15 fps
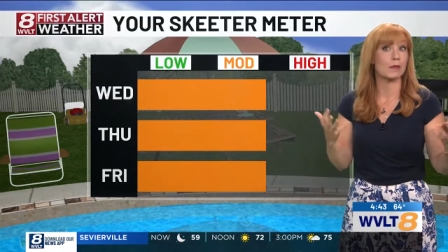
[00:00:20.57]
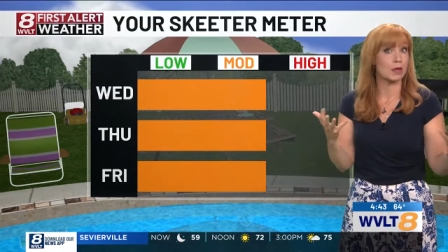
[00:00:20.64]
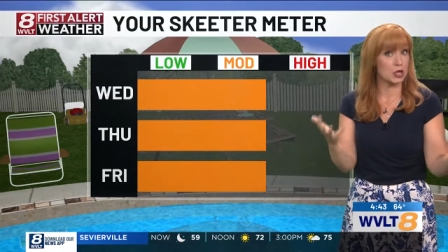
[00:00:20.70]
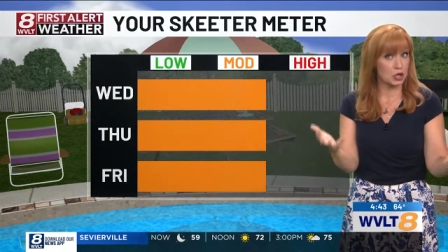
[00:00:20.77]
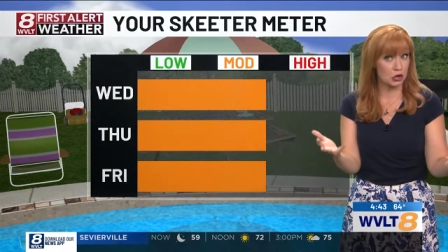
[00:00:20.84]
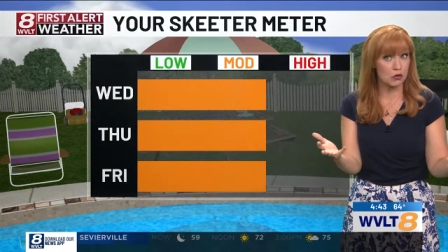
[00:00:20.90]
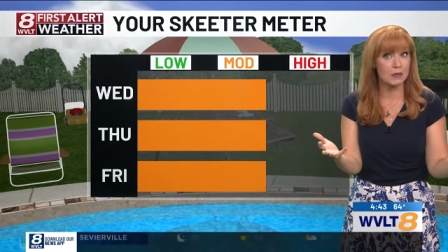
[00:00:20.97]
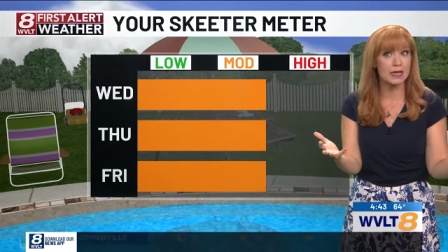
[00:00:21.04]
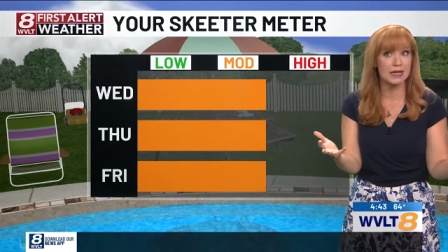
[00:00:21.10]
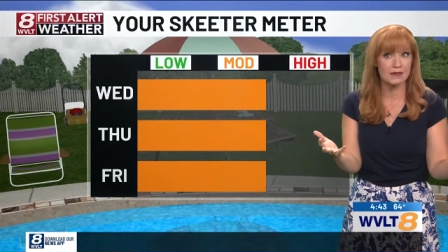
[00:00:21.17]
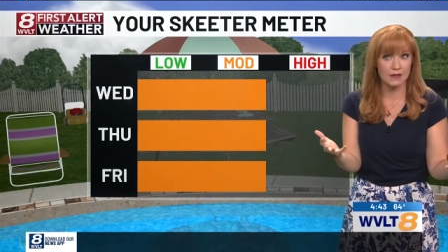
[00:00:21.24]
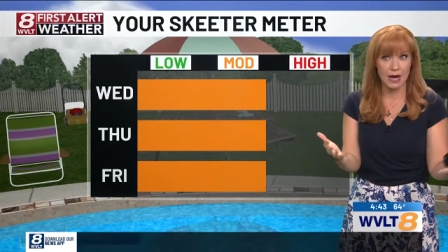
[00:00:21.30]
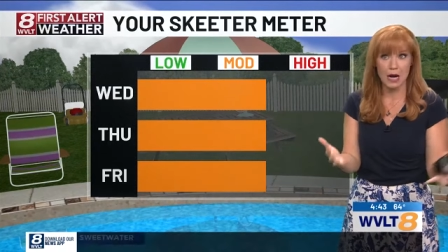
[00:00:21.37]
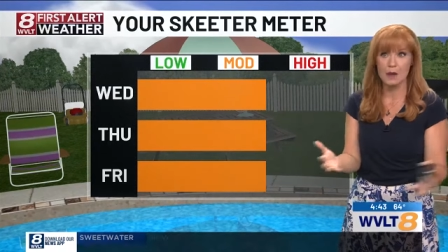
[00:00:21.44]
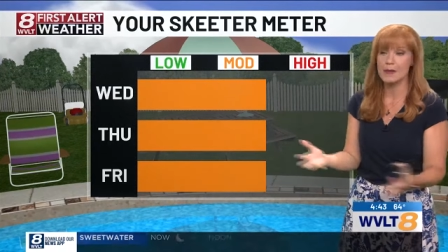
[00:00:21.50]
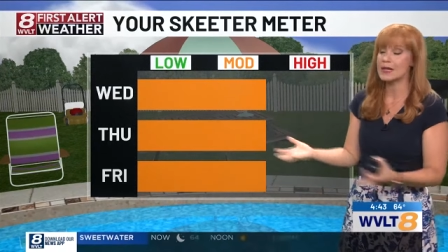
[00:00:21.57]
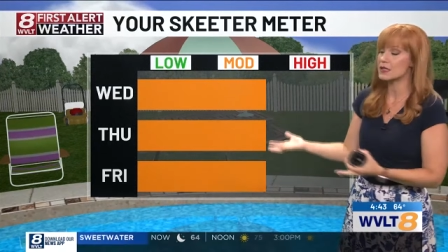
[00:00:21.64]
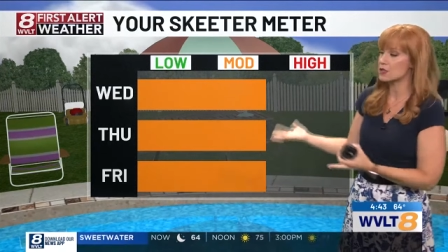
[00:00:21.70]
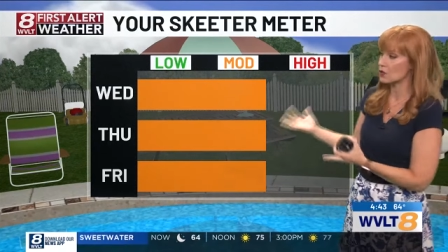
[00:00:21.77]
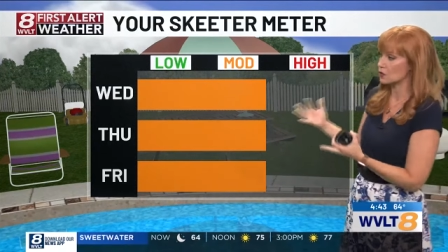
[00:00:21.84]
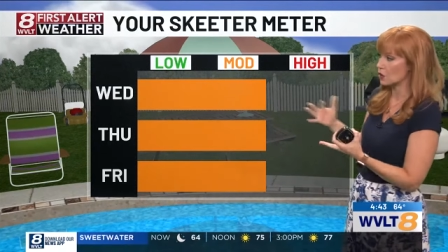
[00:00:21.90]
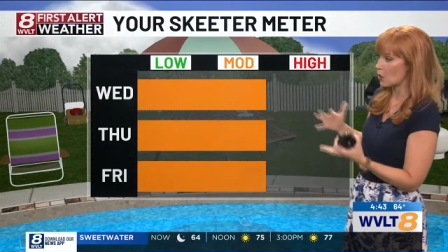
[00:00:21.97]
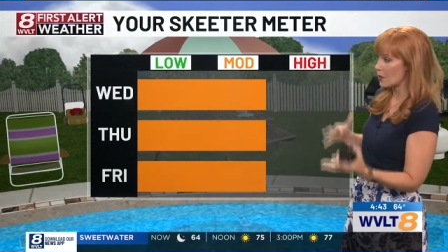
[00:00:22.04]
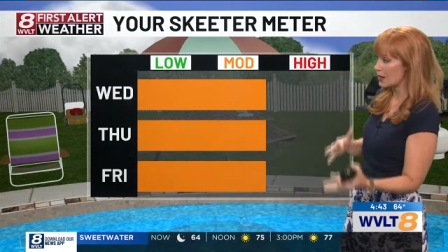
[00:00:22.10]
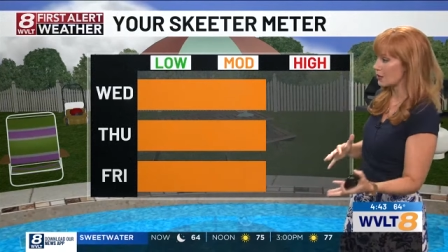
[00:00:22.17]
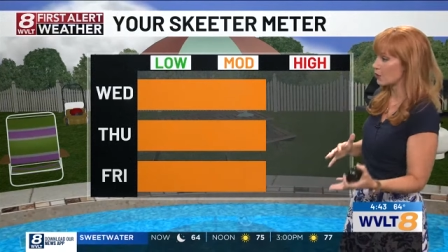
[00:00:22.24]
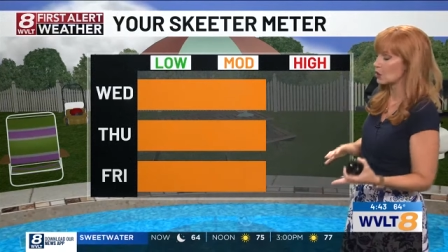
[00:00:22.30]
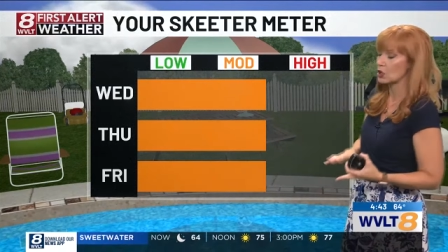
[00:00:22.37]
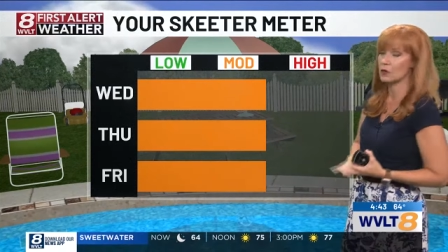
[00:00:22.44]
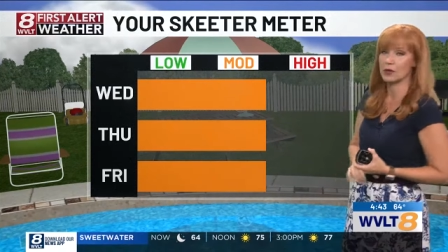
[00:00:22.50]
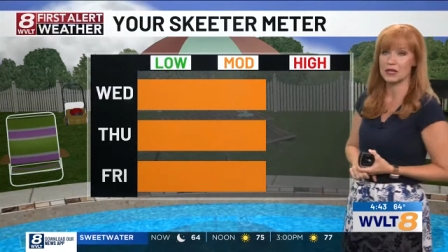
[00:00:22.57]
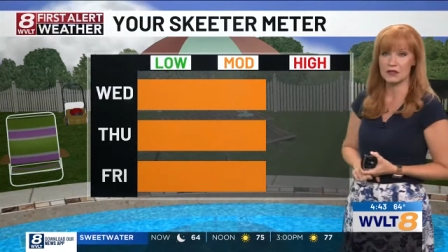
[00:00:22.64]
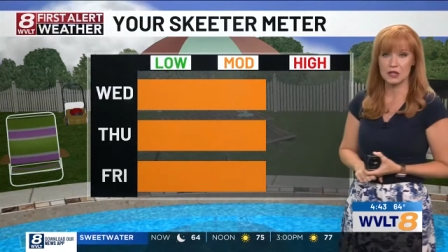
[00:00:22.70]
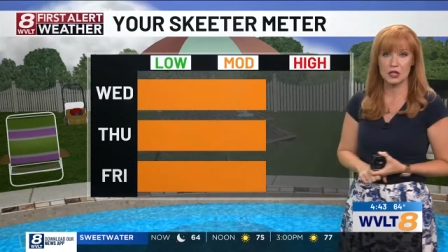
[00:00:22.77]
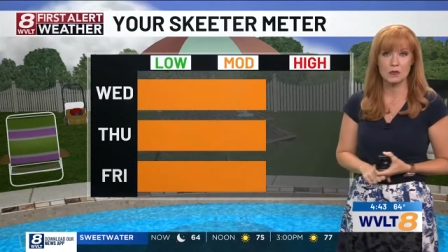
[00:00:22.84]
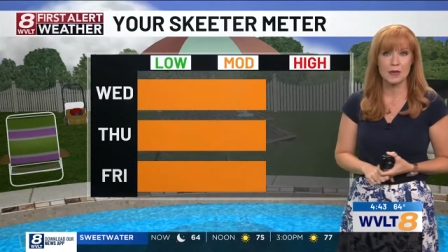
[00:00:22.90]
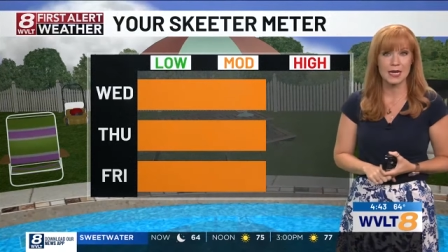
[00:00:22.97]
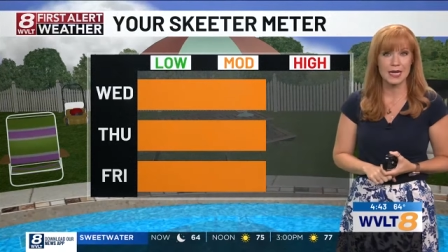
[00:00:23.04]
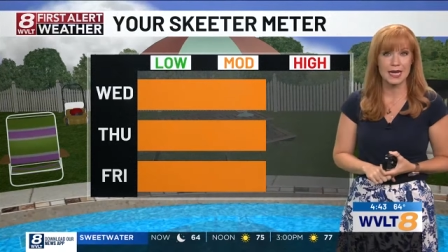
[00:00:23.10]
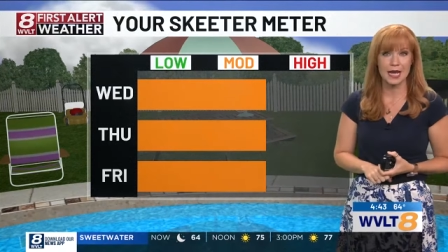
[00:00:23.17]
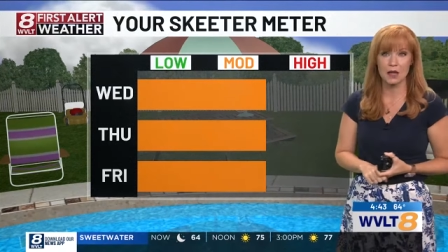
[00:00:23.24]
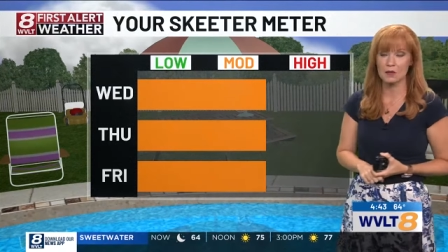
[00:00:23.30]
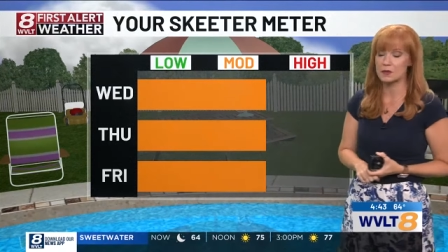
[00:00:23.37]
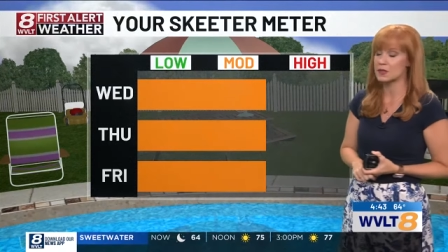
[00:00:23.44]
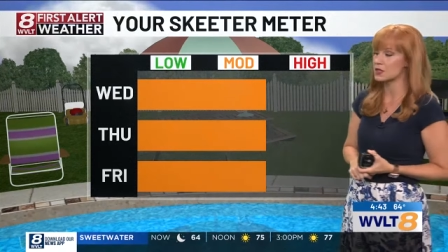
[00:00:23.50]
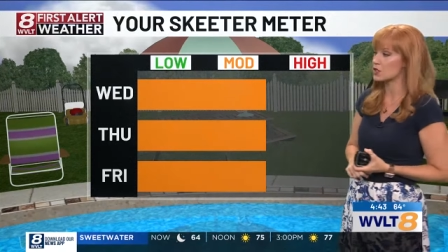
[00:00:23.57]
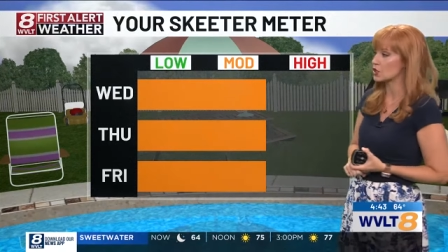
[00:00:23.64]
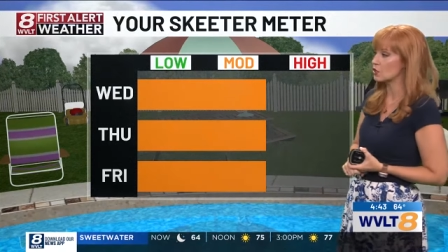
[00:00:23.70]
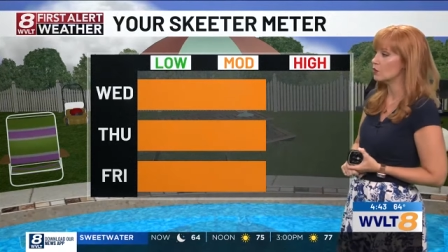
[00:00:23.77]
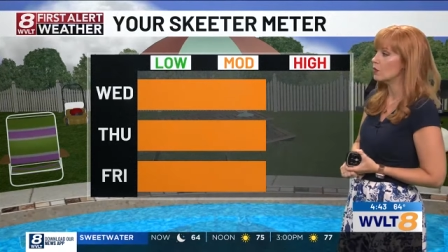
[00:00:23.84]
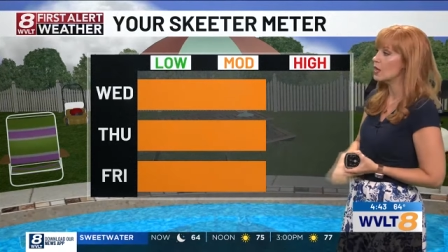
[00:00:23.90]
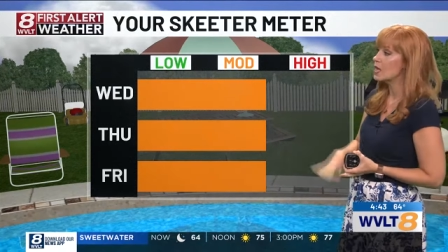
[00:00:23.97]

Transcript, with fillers: humid environment, so lowering, lowering the humidity helps too.